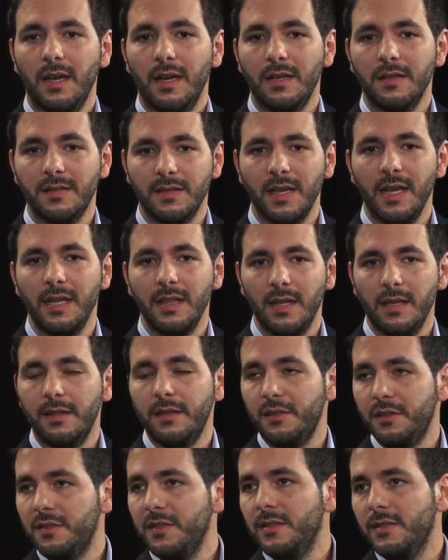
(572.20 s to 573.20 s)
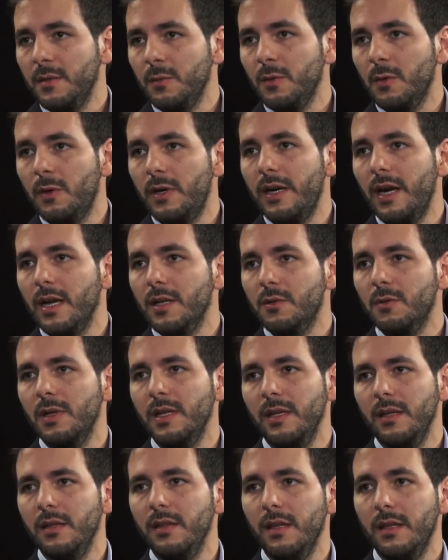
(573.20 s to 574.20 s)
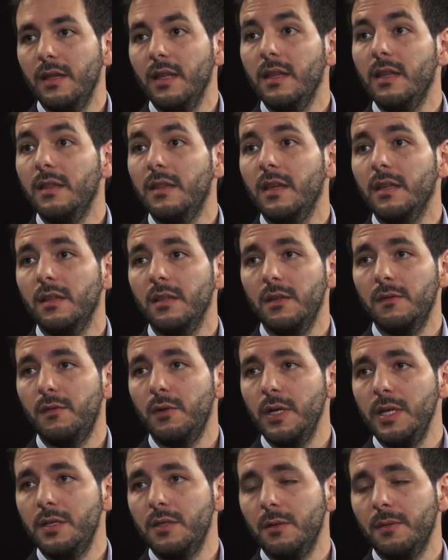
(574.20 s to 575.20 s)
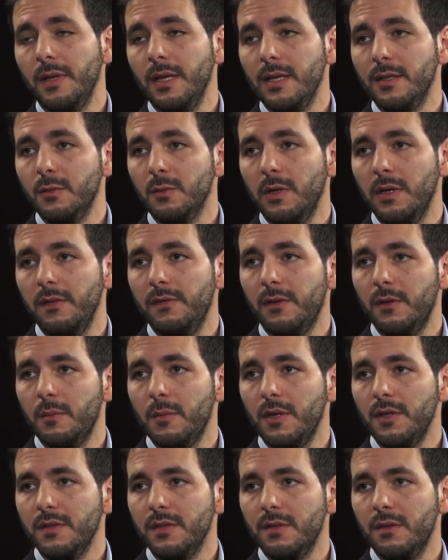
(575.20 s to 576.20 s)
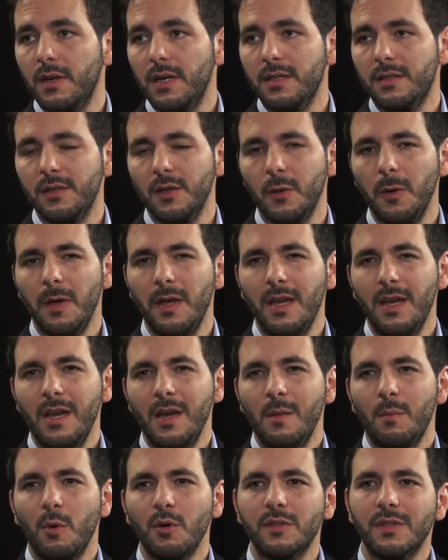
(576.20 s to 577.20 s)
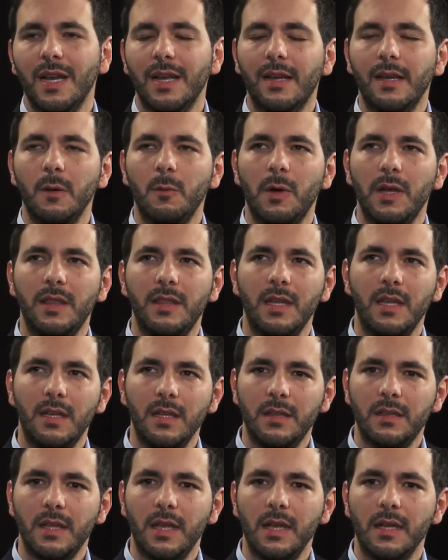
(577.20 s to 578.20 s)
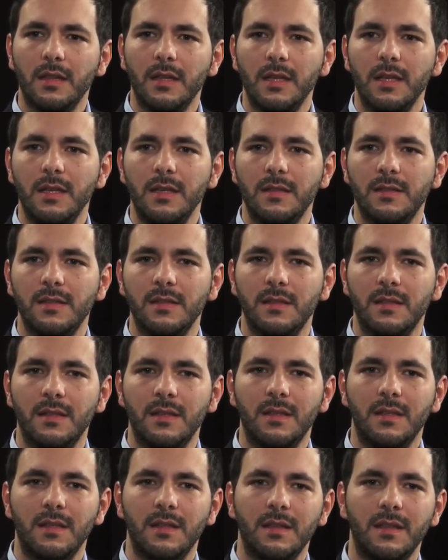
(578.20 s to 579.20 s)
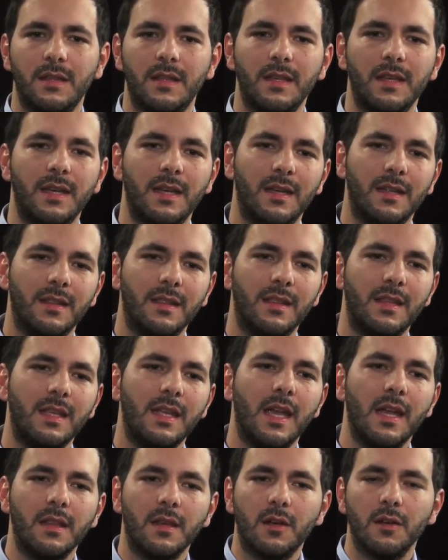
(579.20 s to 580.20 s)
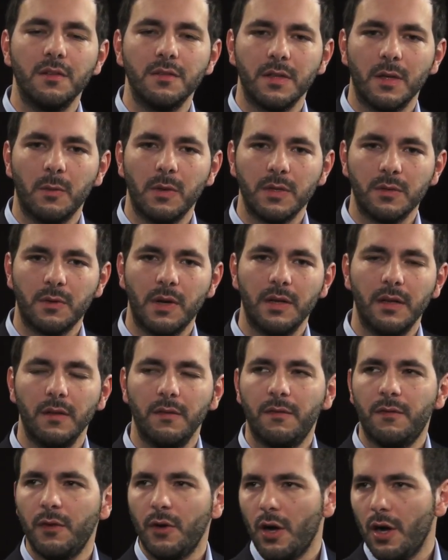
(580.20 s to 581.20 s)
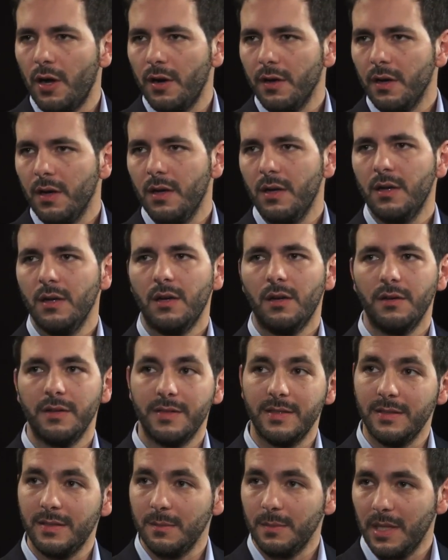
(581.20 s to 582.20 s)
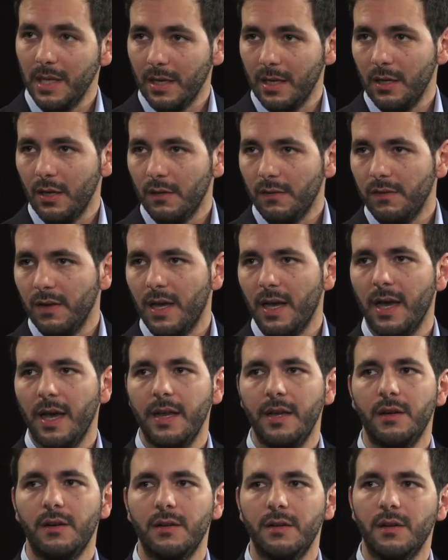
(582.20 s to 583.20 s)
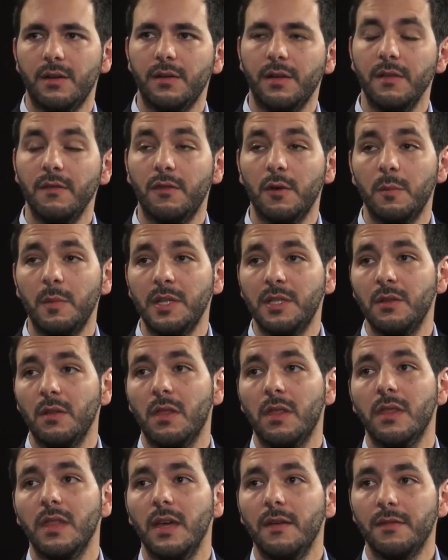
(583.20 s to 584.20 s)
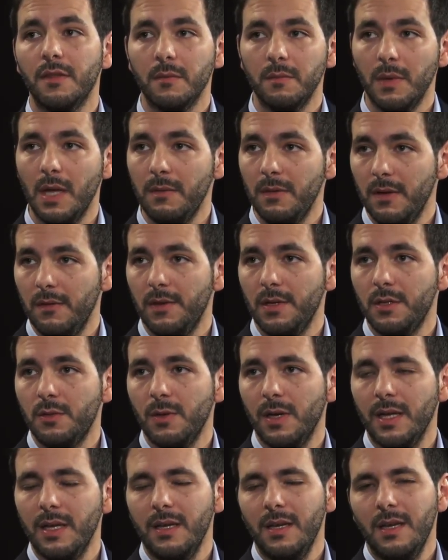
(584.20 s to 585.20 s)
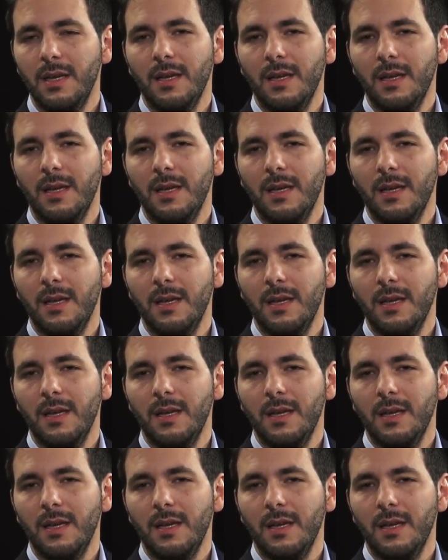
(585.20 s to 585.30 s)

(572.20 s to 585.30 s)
saying that their system were actually, they detected a breach over the last 24 months, right? So most likely what they detect is the end consequence, right? The fraud or the system taken offline or the information theft maybe eventually,